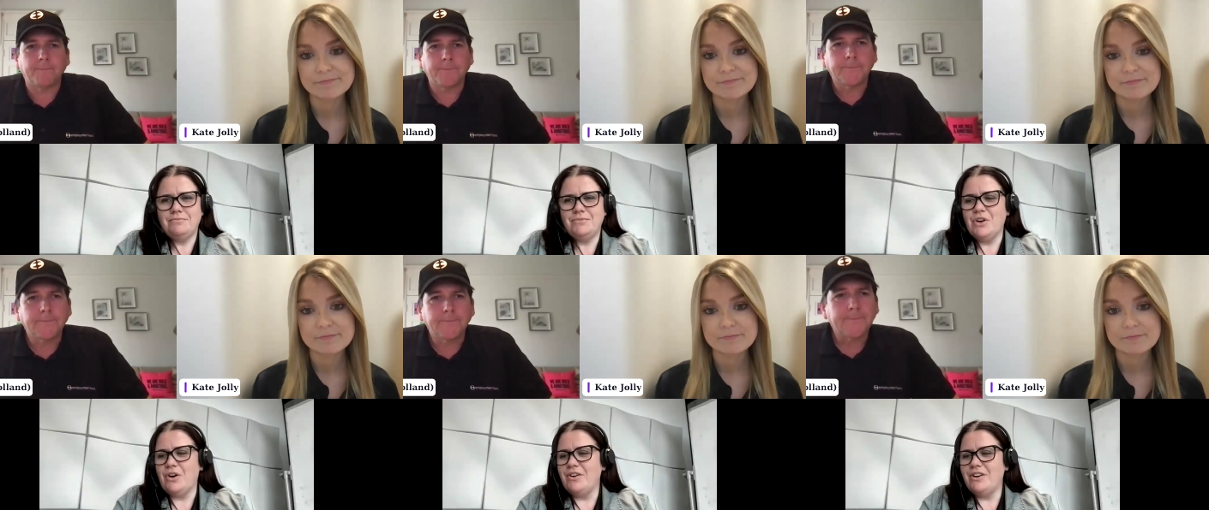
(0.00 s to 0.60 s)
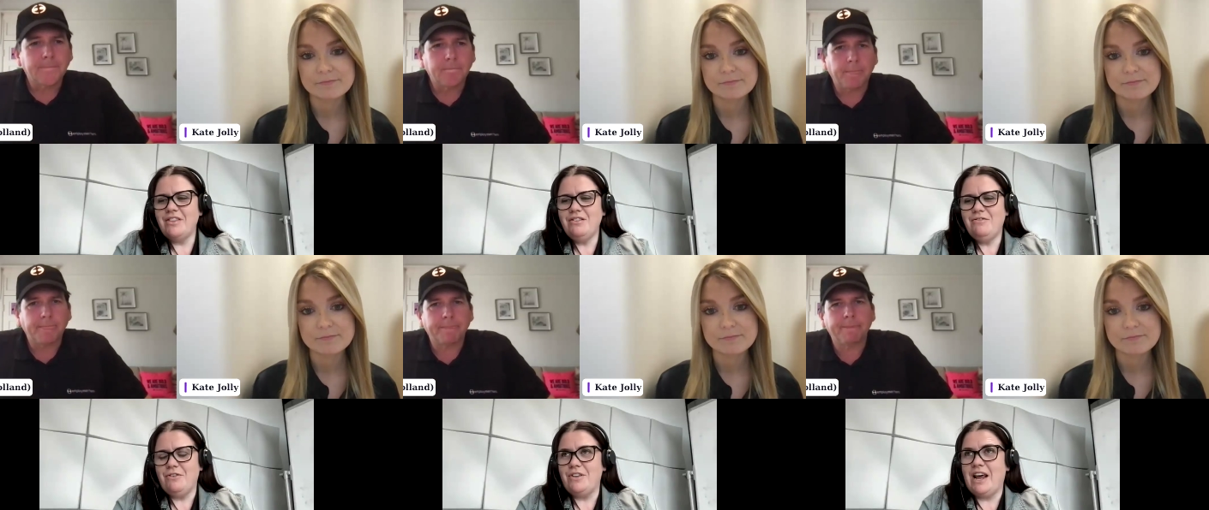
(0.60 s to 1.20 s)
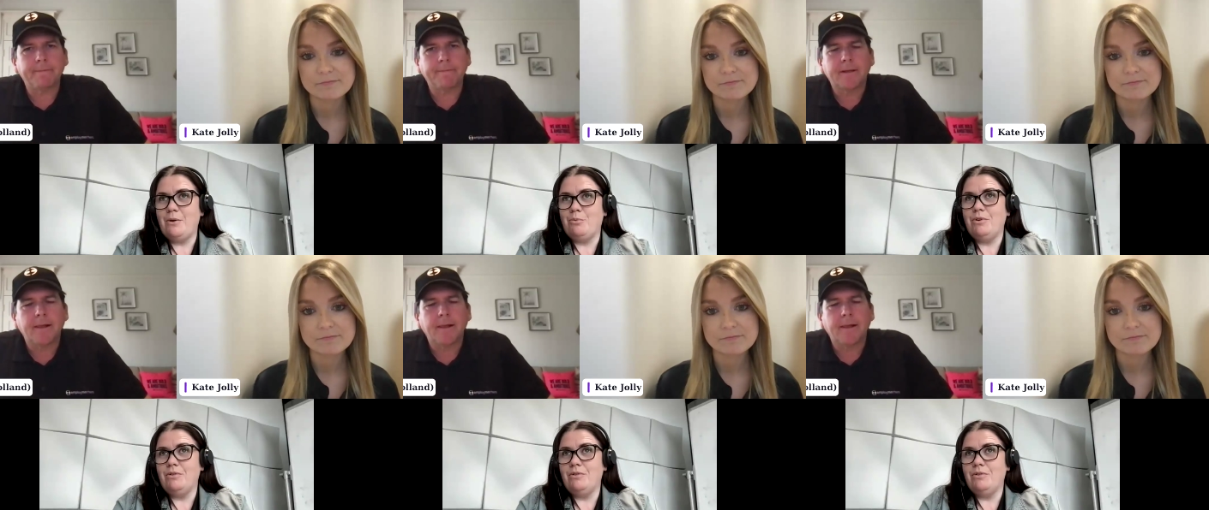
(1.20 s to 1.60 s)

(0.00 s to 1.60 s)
Speaker 1: No, nothing further to add.